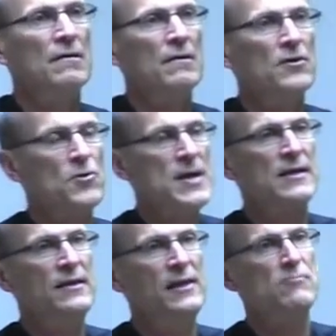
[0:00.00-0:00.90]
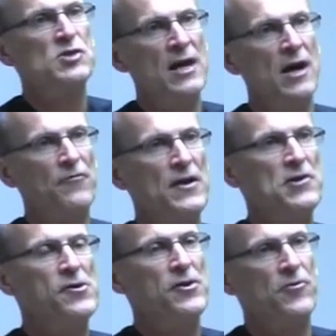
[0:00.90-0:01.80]
drinking himself
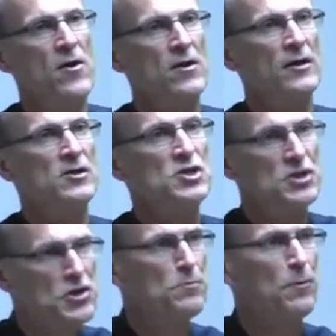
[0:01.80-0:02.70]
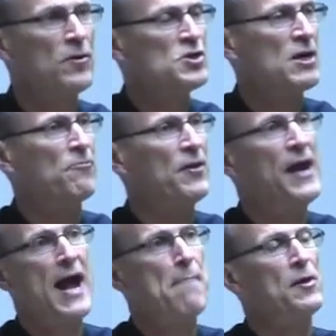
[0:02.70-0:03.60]
into a drunken stupor, something
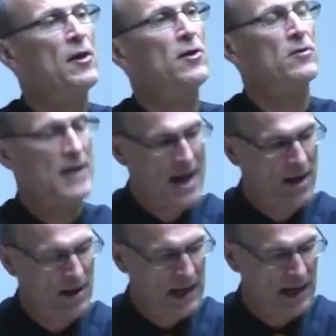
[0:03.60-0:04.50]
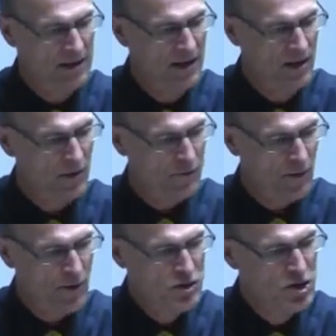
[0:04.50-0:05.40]
happened. Look down in
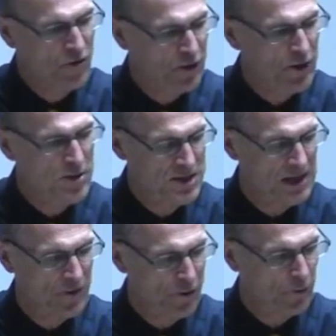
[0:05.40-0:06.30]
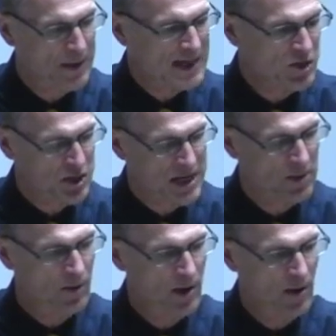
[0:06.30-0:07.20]
verse 30, 3
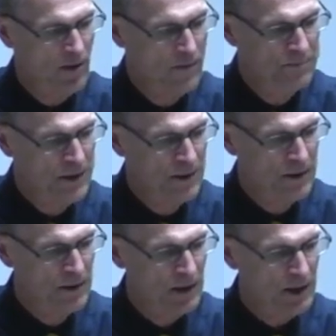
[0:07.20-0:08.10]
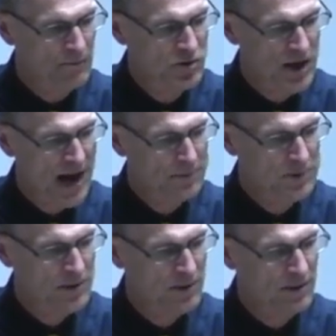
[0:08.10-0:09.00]
0 of
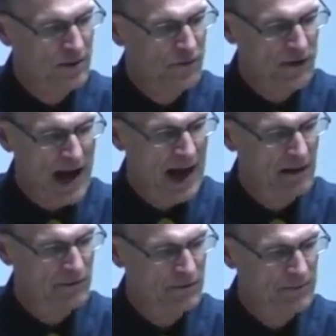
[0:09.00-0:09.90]
chapter 5.